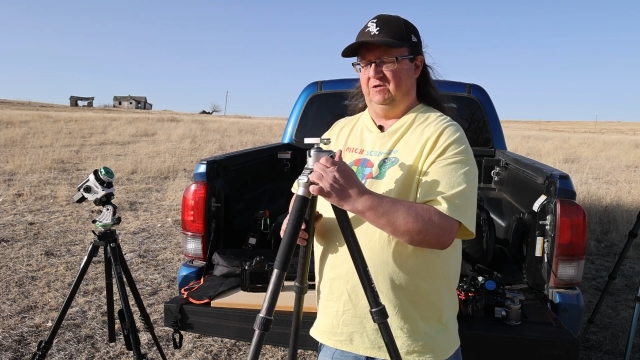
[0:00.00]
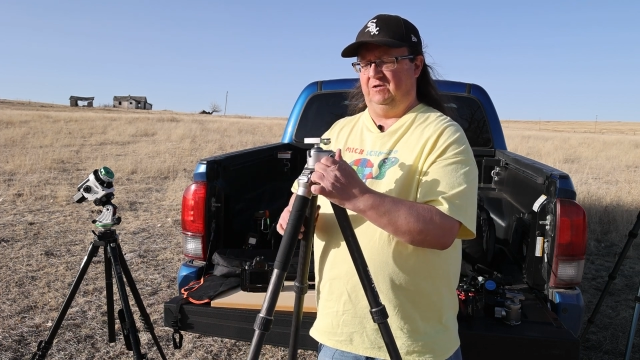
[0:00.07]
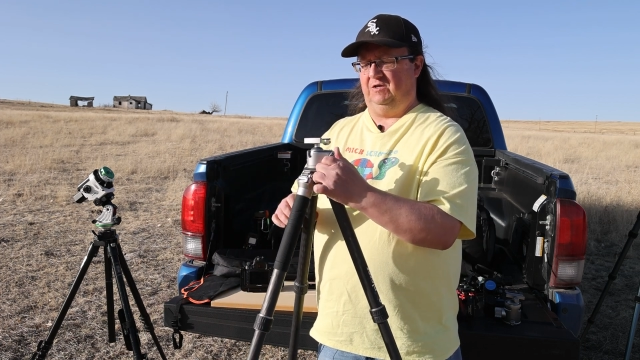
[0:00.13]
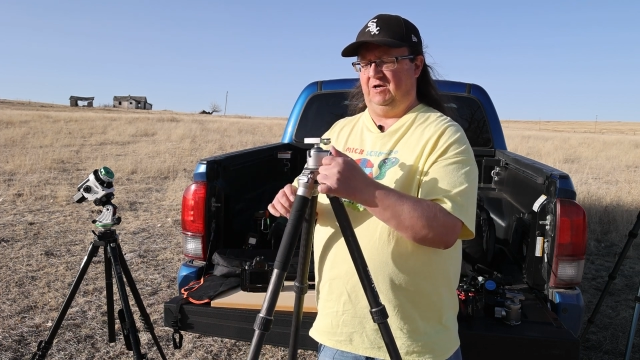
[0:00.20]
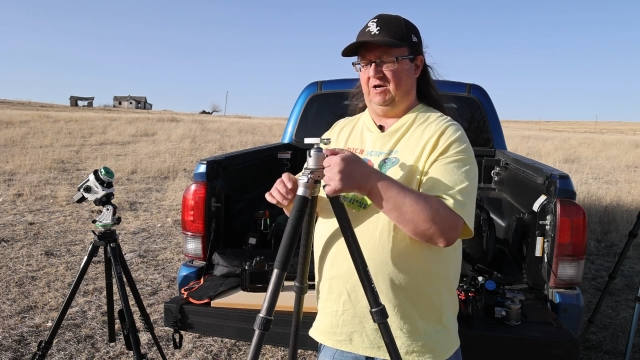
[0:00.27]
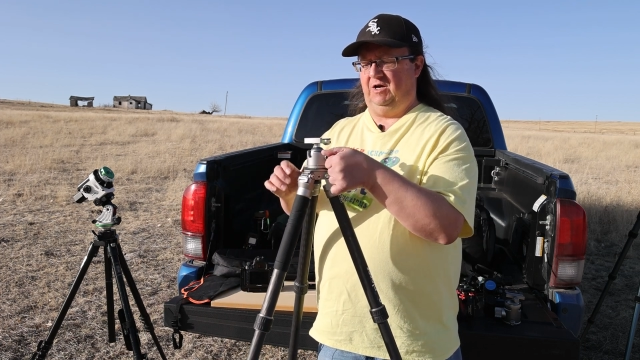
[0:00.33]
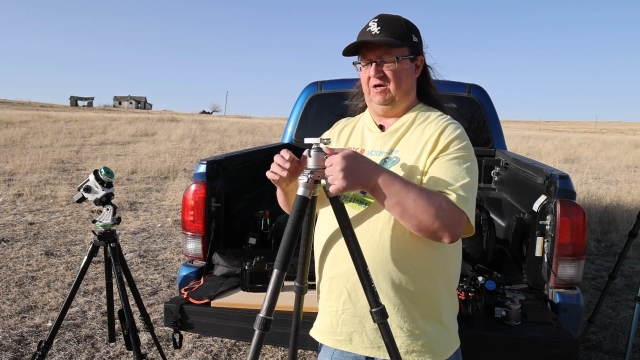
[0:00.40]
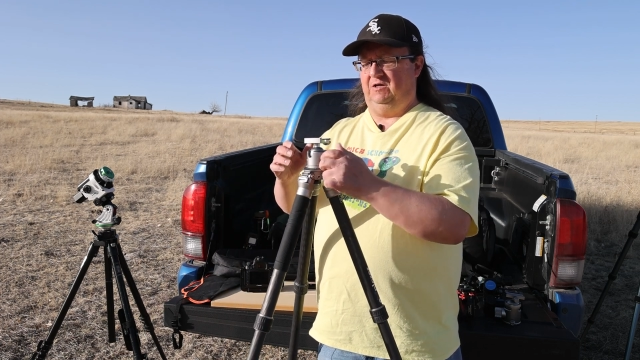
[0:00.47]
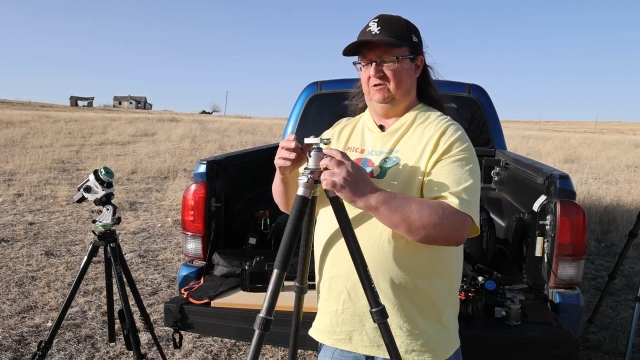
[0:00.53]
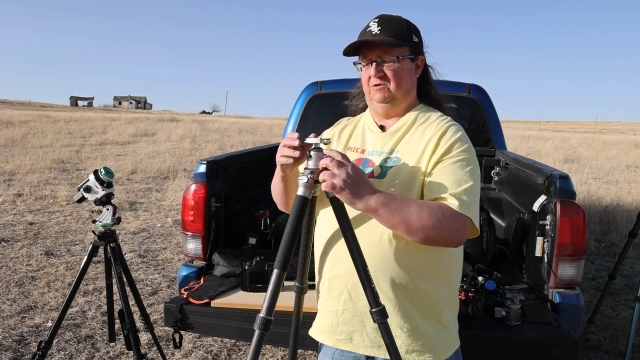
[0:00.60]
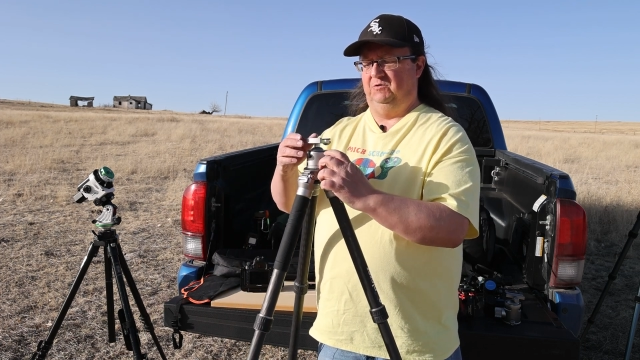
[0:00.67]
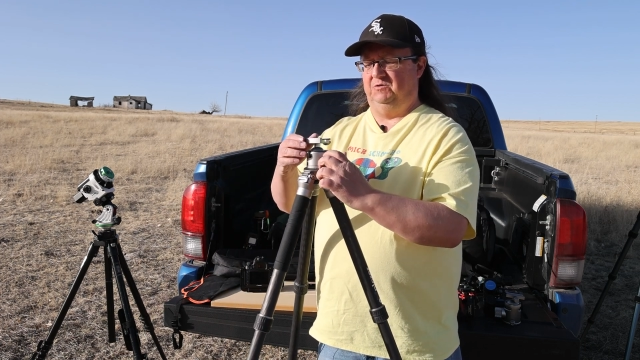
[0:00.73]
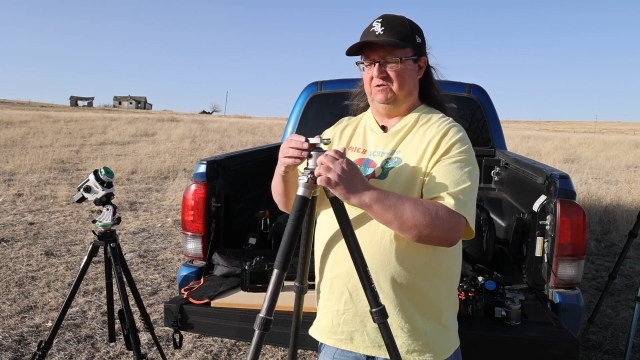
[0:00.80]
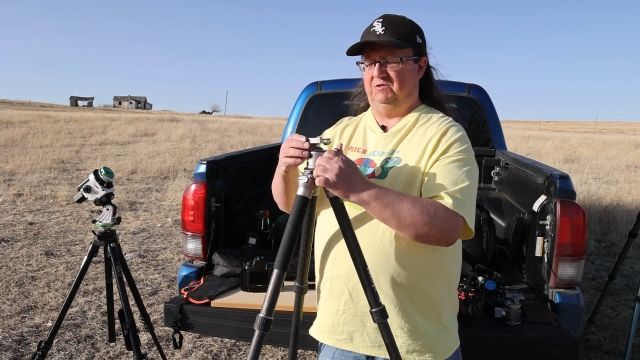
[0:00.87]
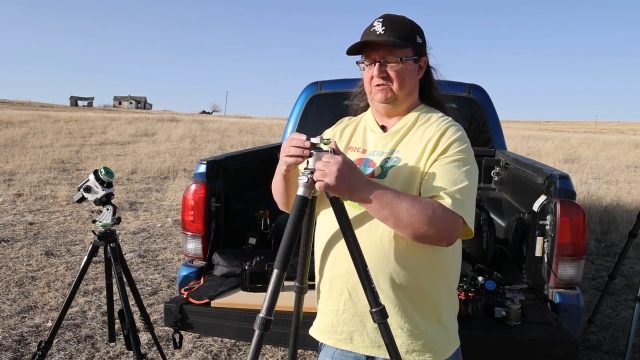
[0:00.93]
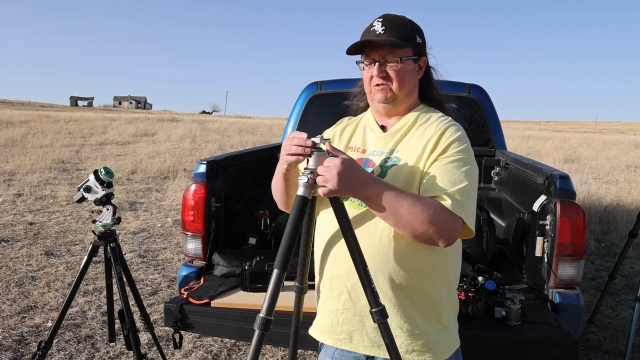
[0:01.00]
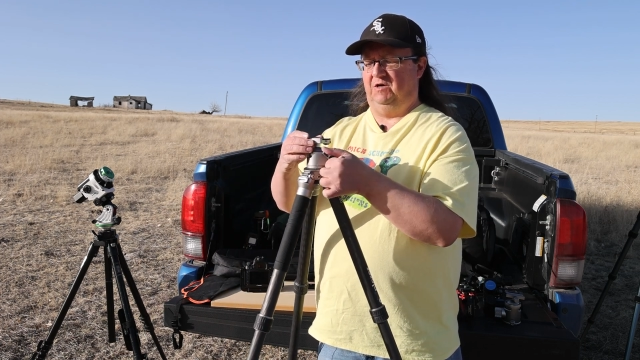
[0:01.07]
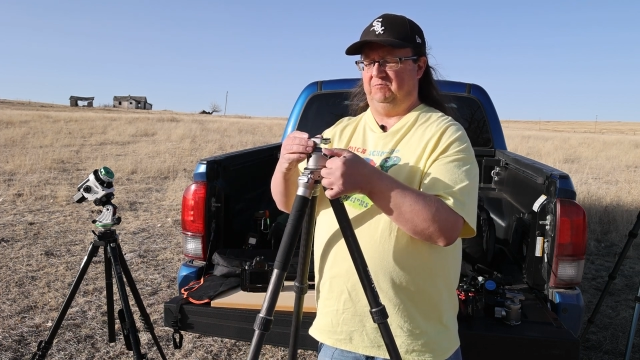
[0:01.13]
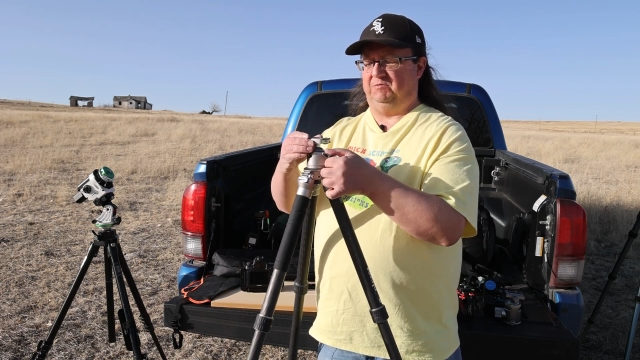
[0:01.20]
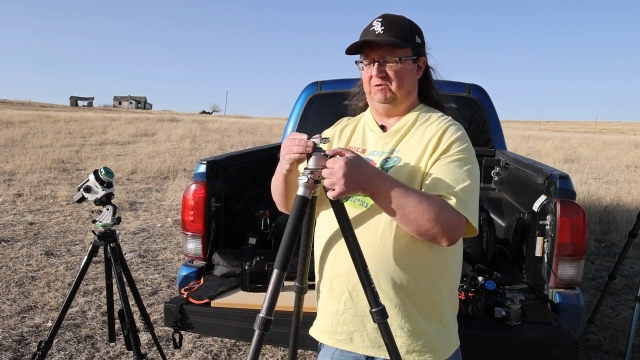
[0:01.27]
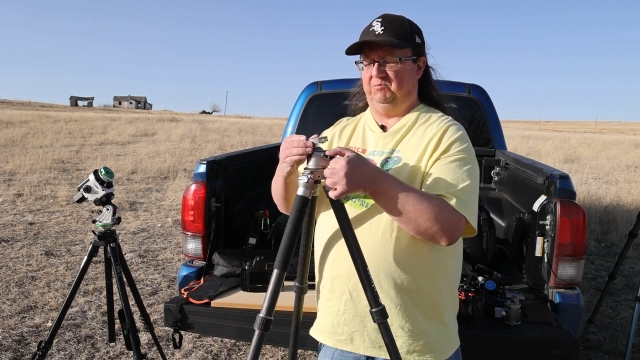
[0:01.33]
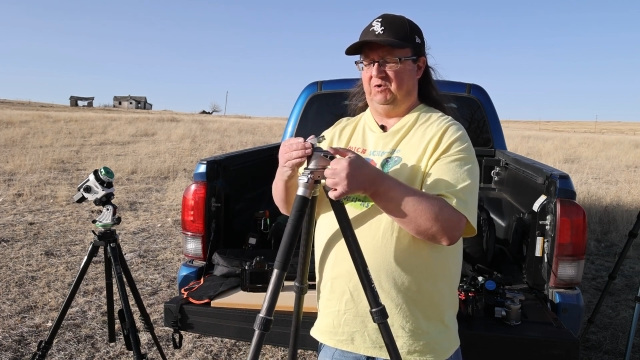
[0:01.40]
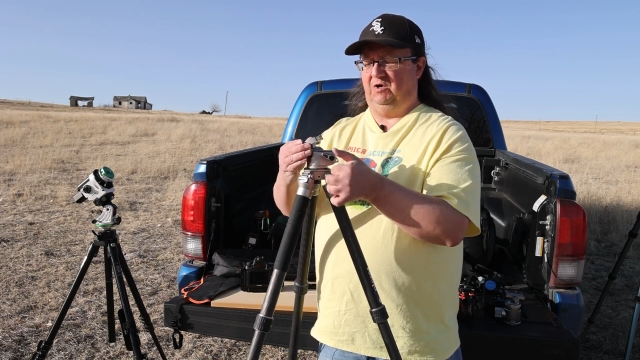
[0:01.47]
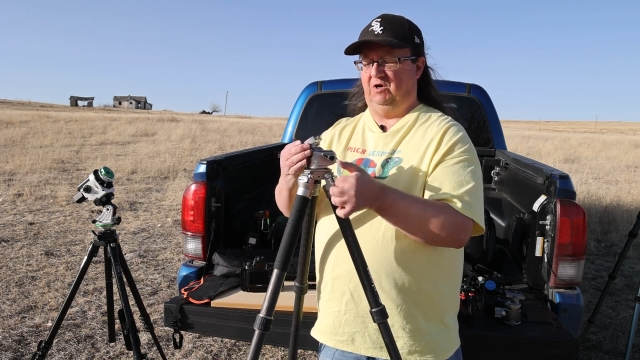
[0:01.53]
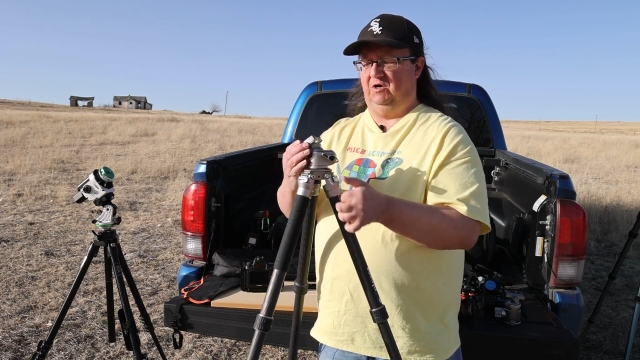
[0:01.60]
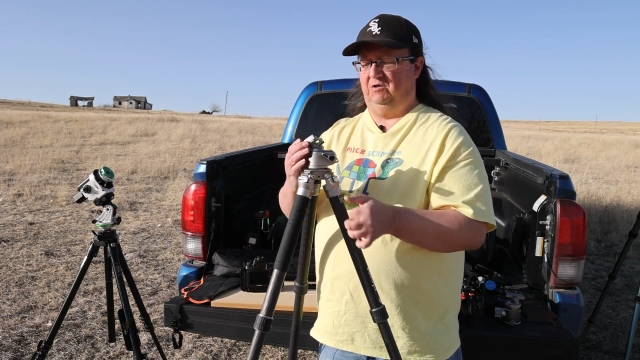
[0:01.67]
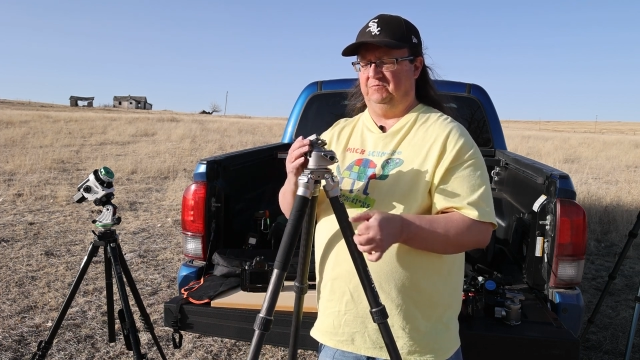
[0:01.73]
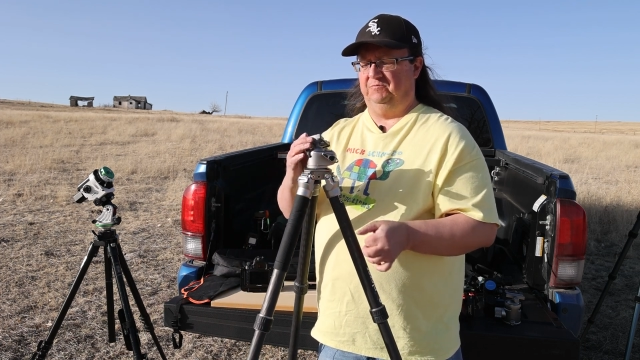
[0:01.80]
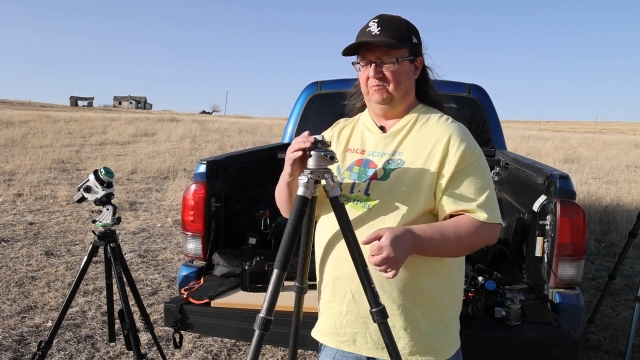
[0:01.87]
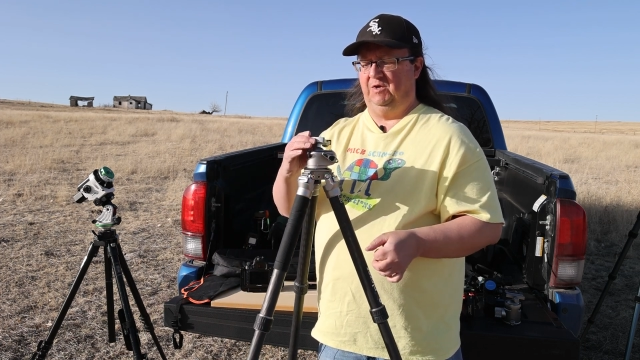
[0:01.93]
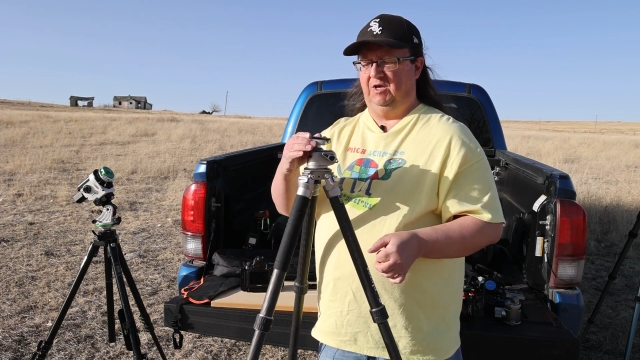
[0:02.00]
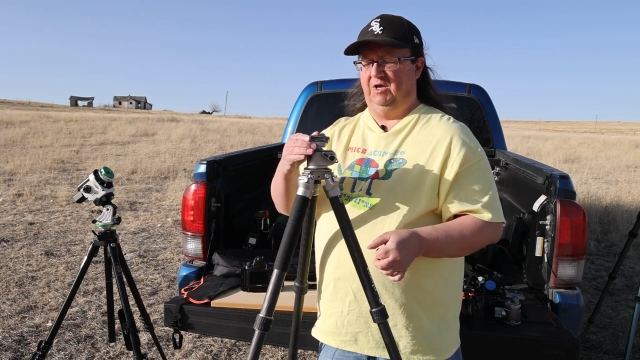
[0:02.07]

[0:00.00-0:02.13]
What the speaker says: that loosens up the ball,